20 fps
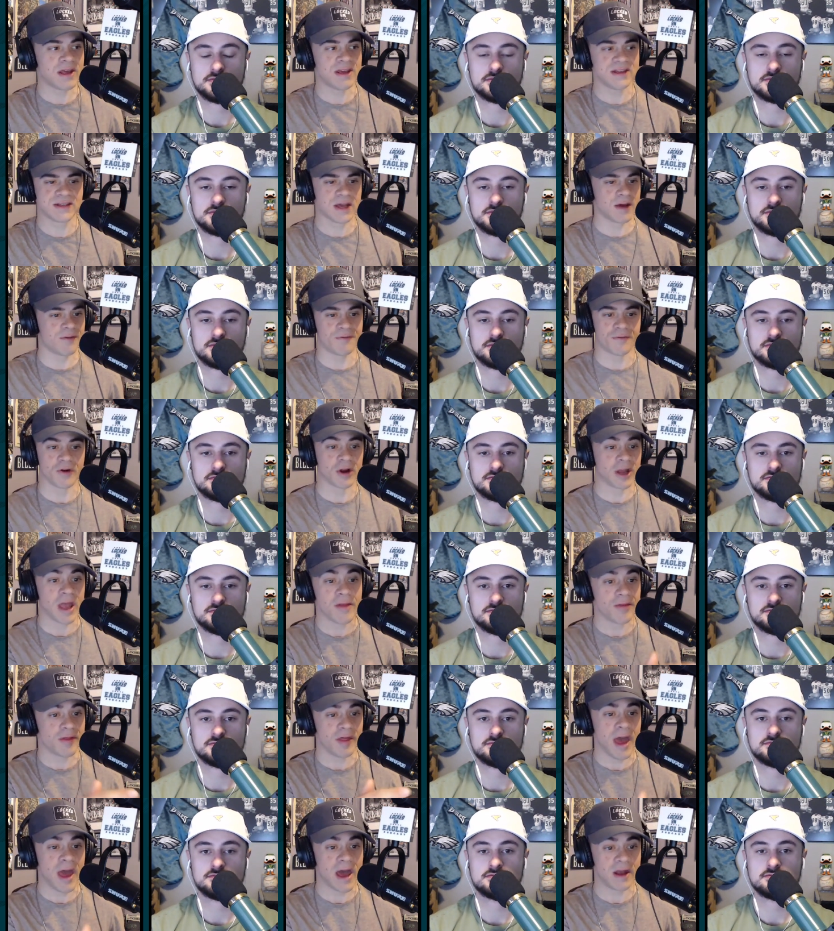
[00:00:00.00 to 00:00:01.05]
Speaker 1: he said, forget
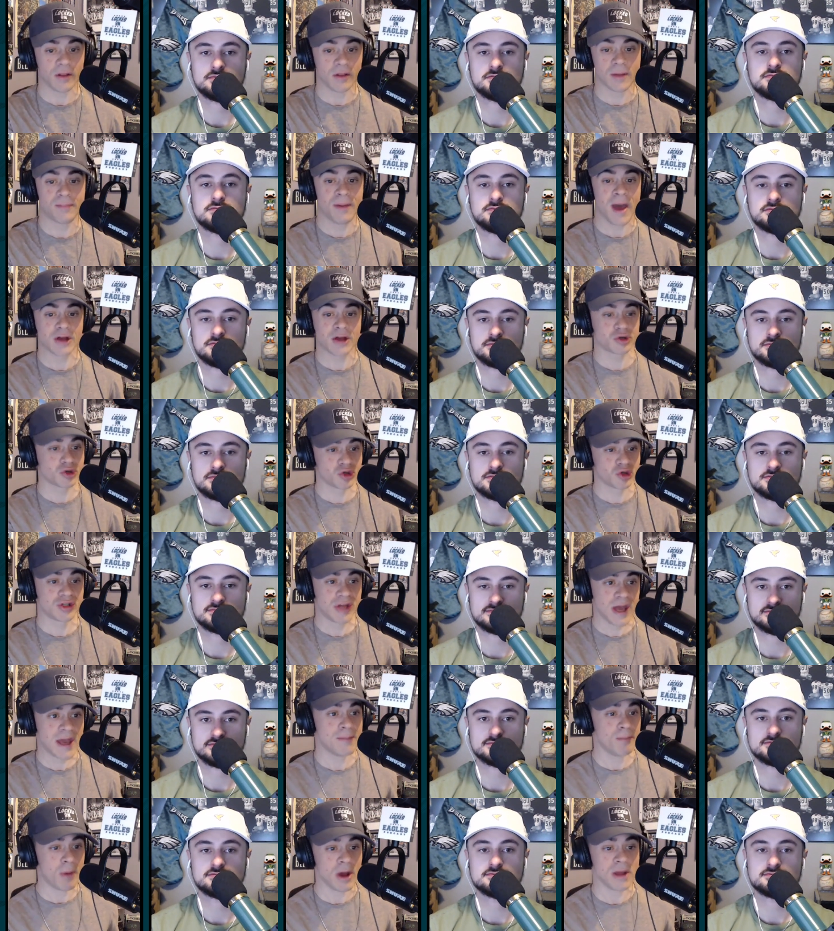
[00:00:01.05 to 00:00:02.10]
that. Like Patrick
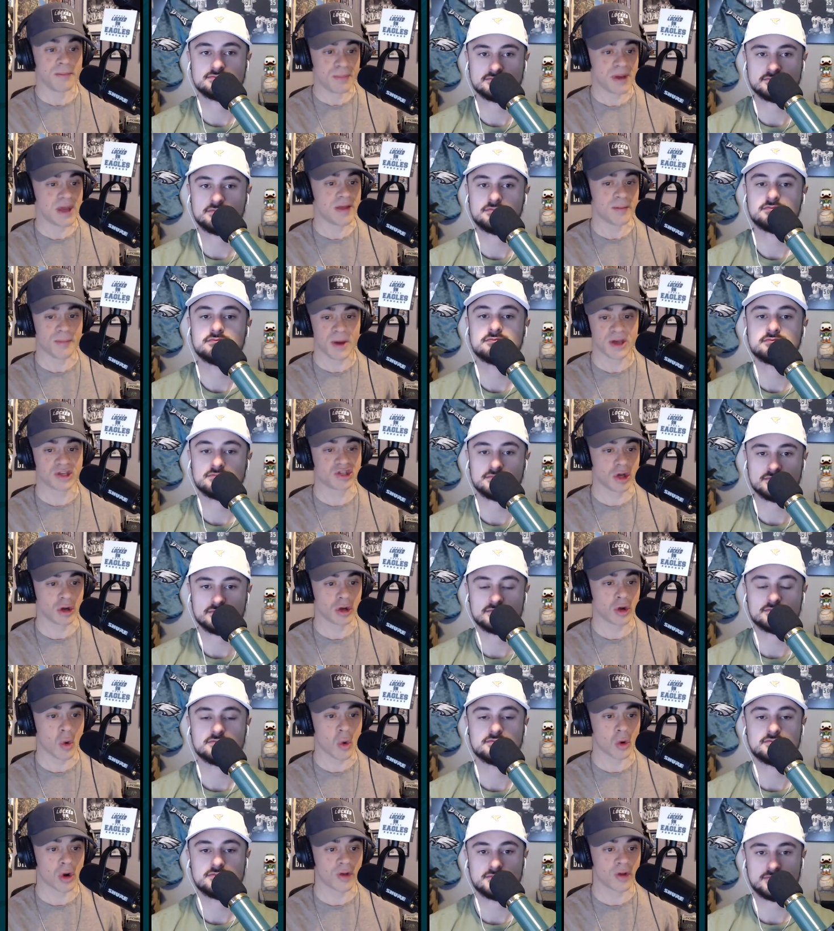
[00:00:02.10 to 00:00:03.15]
Surtain might be the best young
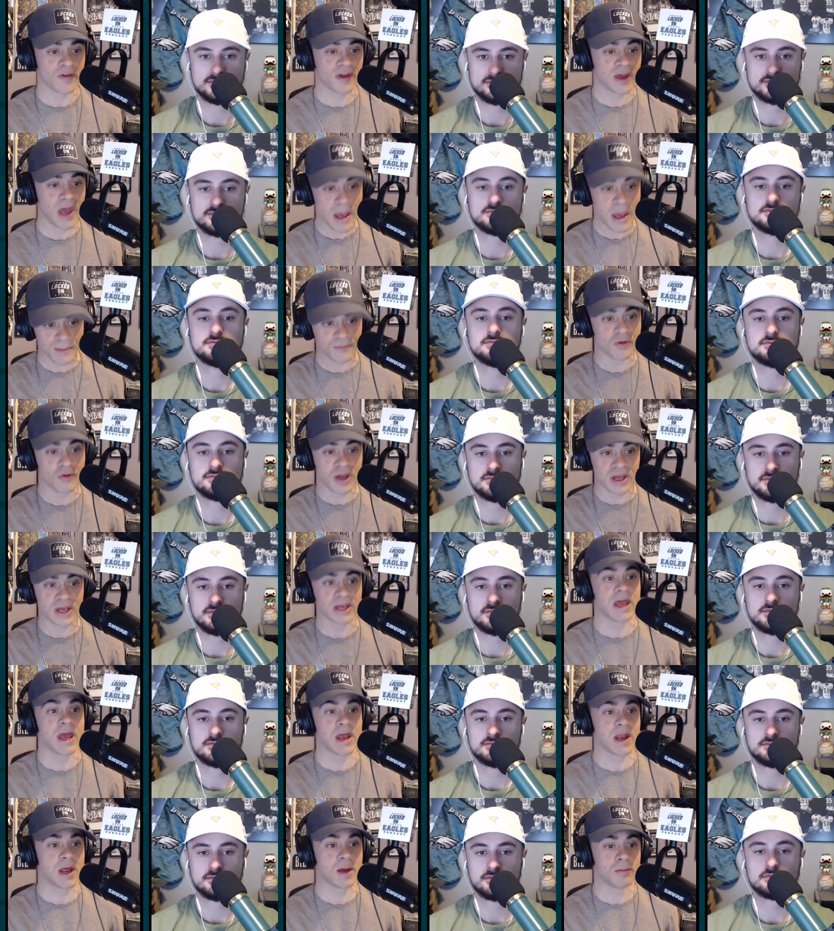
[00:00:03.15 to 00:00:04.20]
corner in the game. If we can
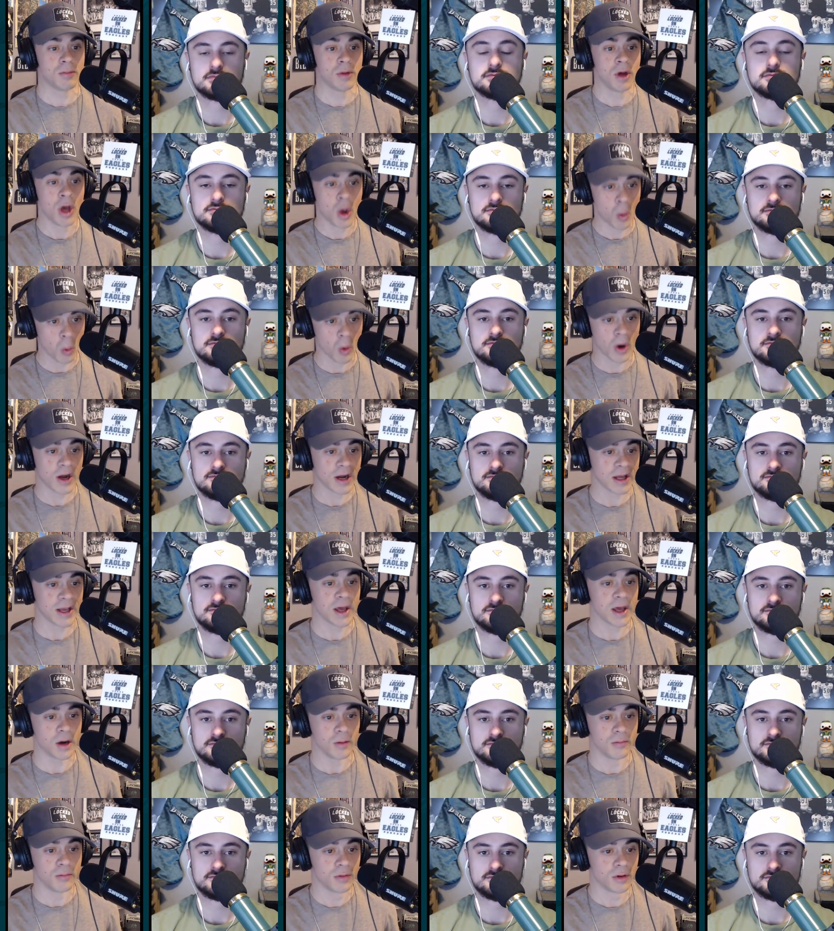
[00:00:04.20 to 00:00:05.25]
get him, we're gonna get
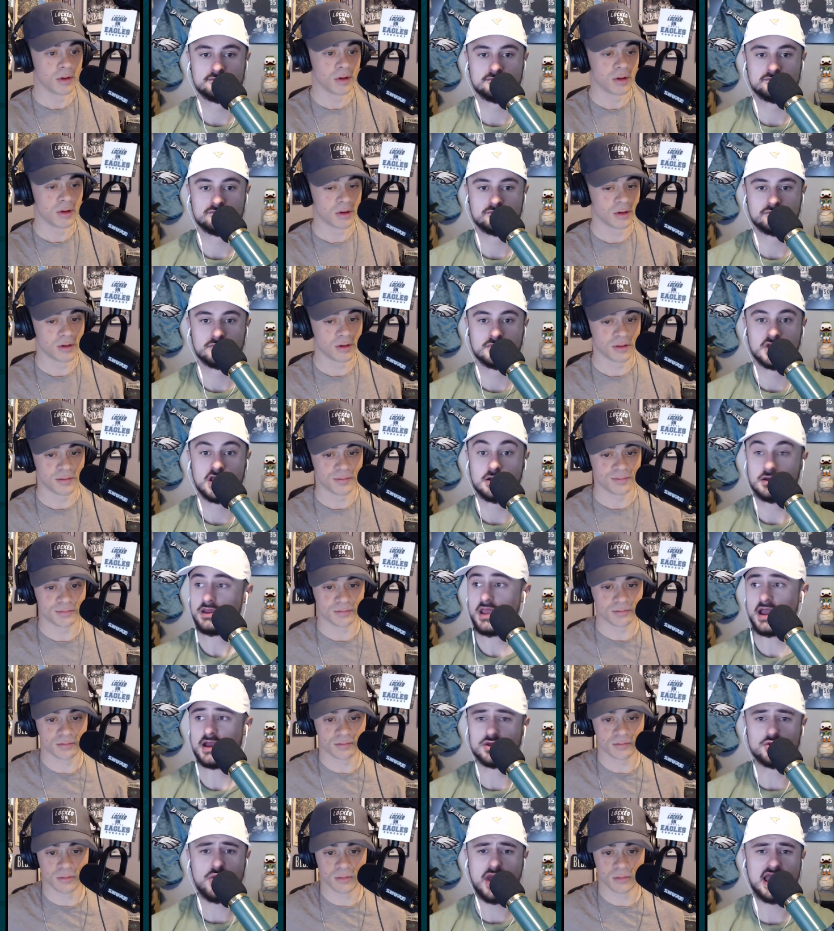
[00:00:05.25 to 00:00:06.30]
him
Speaker 2: yeah,
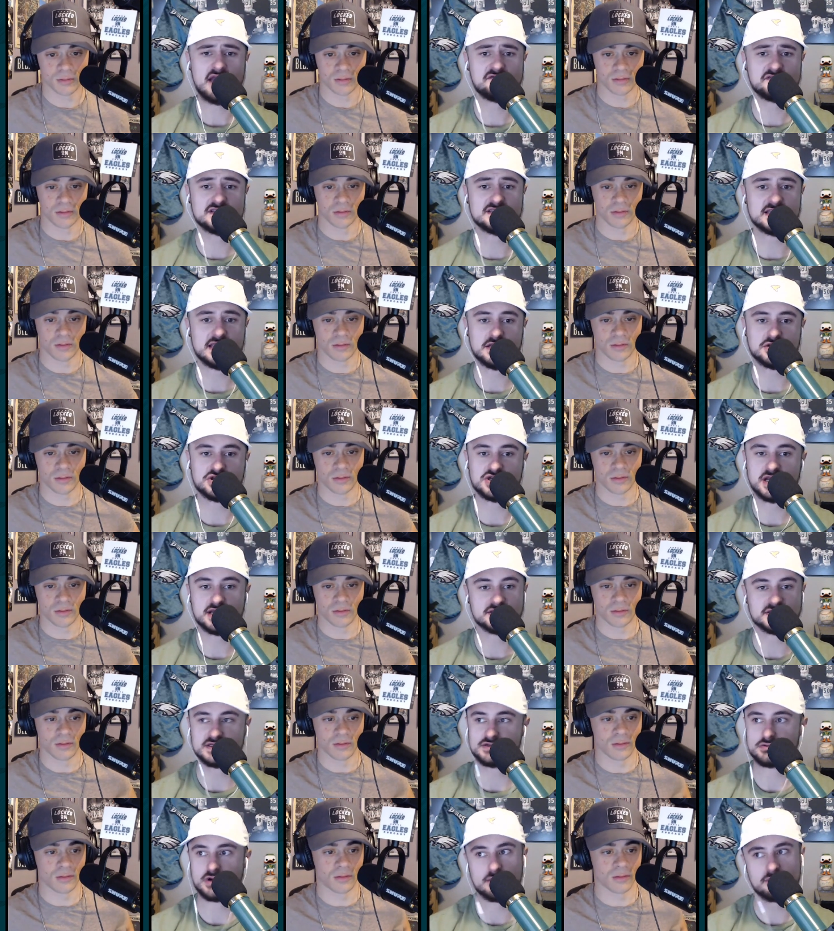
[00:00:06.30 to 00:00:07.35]
you have to take
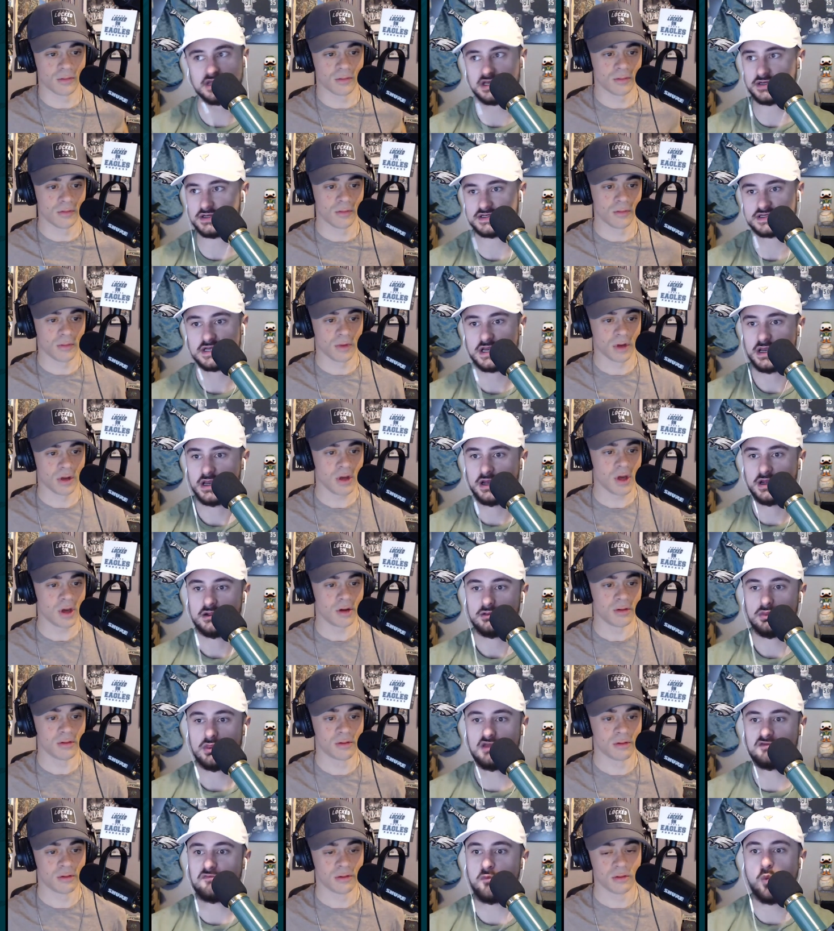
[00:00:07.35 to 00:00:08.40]
chances, right? Because yeah.
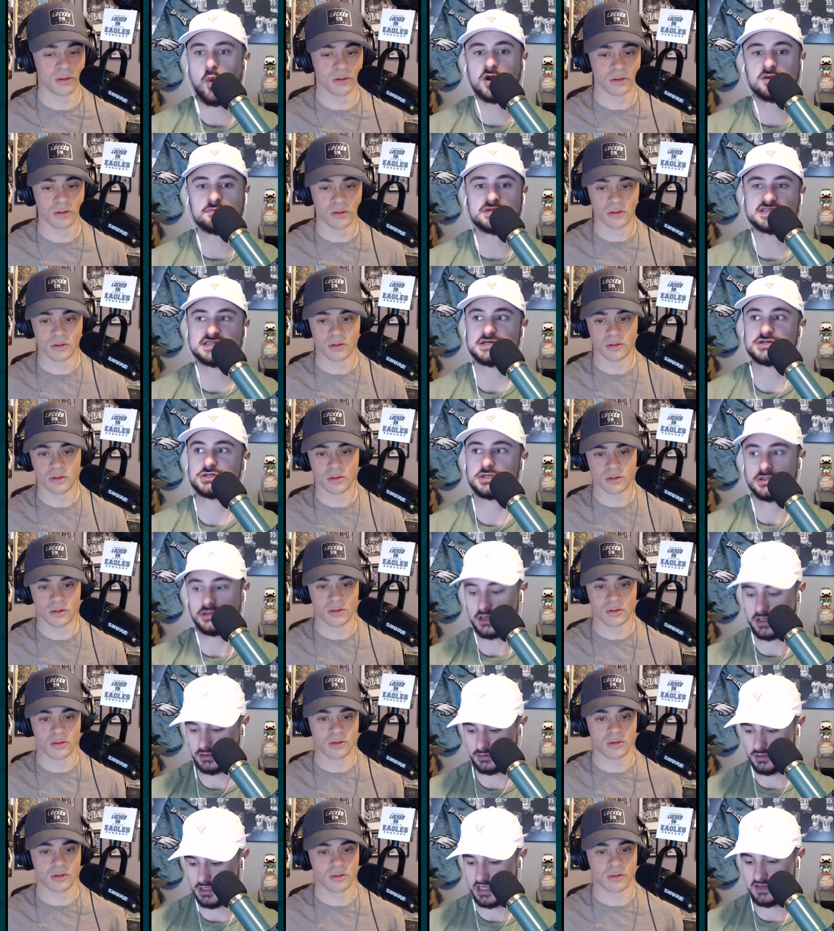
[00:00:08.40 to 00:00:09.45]
if one position
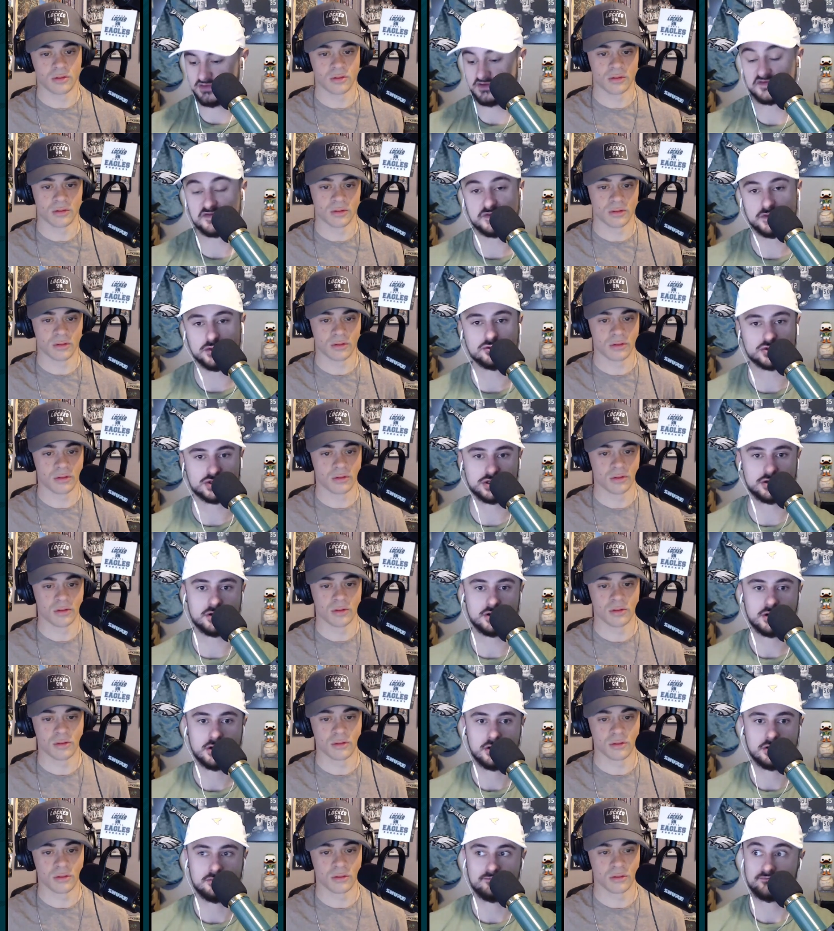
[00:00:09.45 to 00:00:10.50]
in the future,
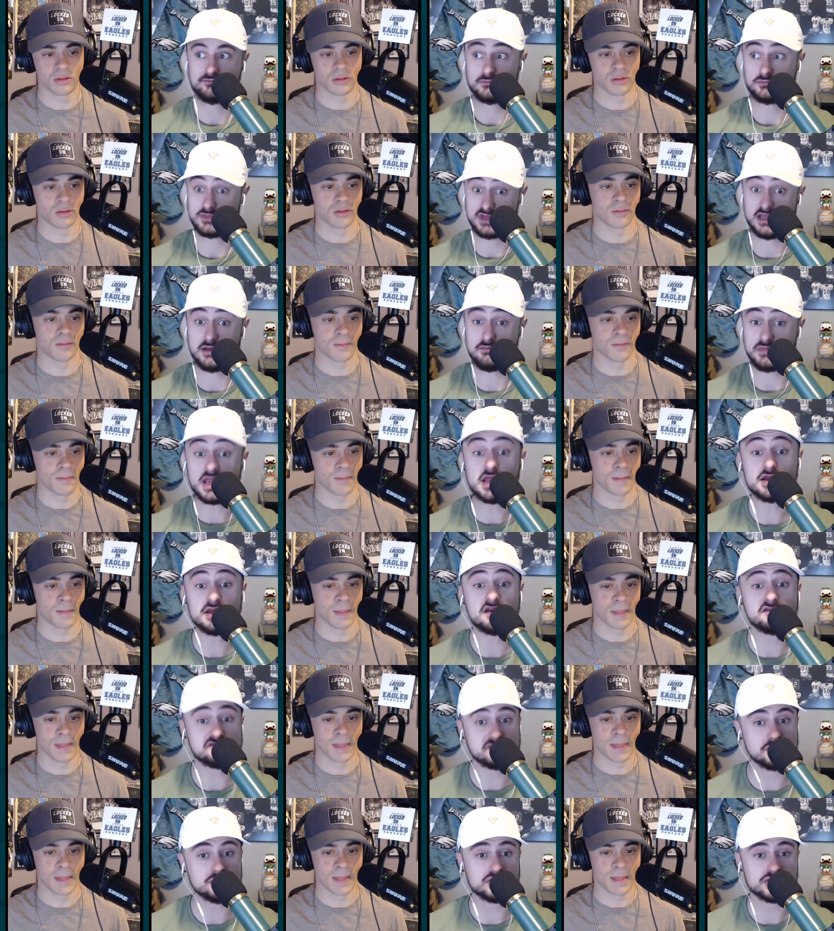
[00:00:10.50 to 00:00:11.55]
the immediate
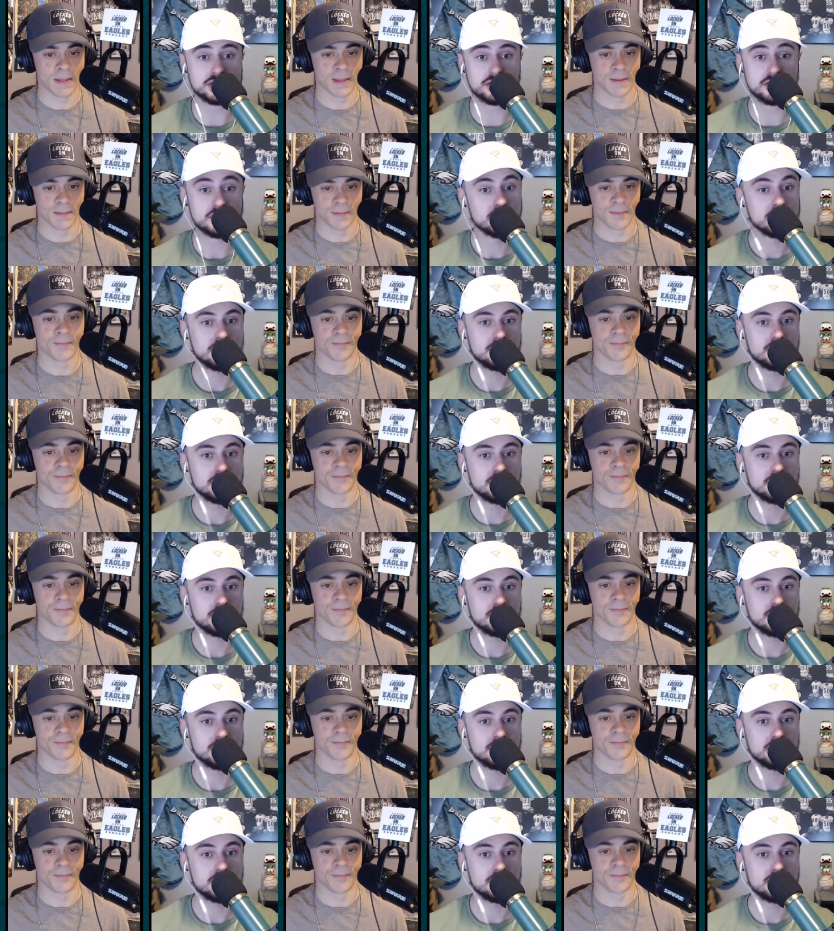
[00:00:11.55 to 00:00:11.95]
future,